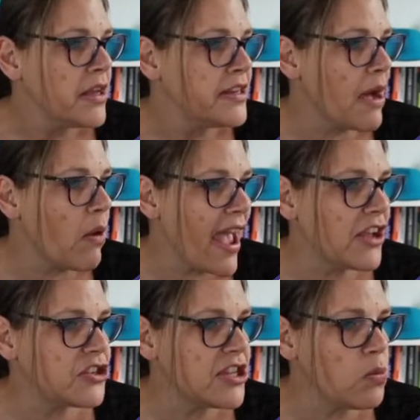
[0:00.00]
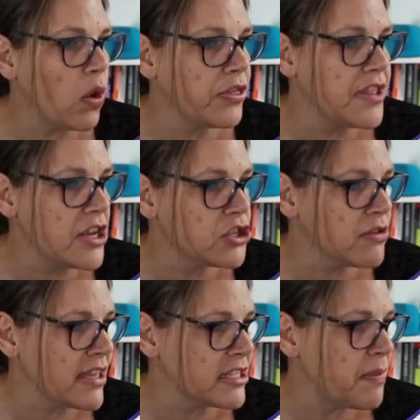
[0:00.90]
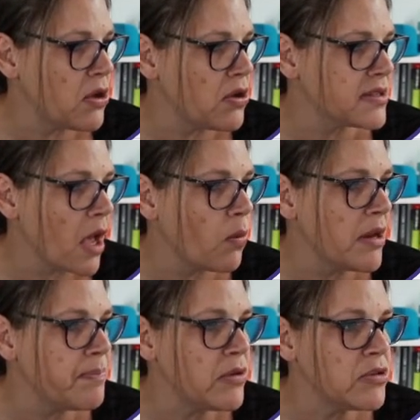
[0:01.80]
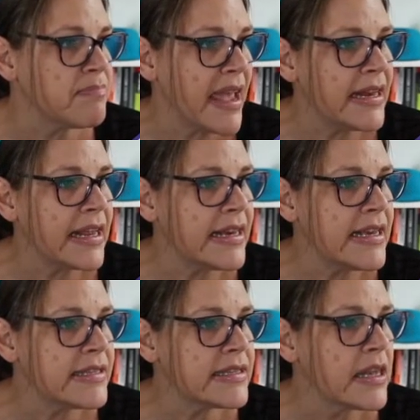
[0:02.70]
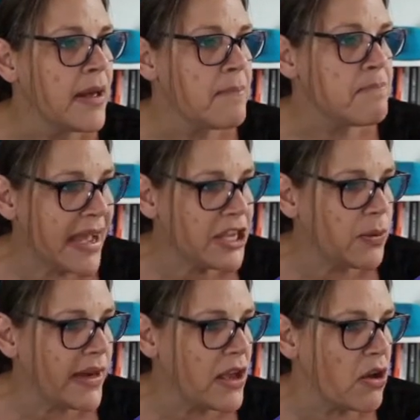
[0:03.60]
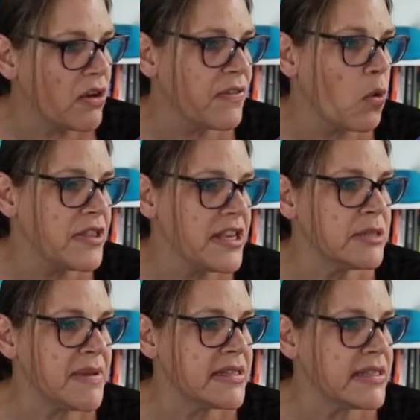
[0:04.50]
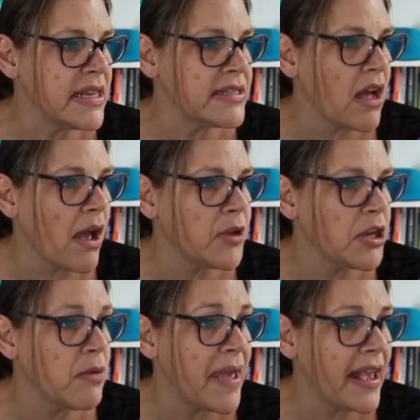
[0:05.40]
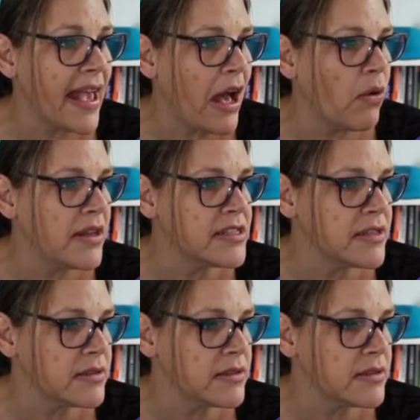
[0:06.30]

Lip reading: Now I actually want the address because I want to build a mailing list manually of all these businesses that I'm going to pick out and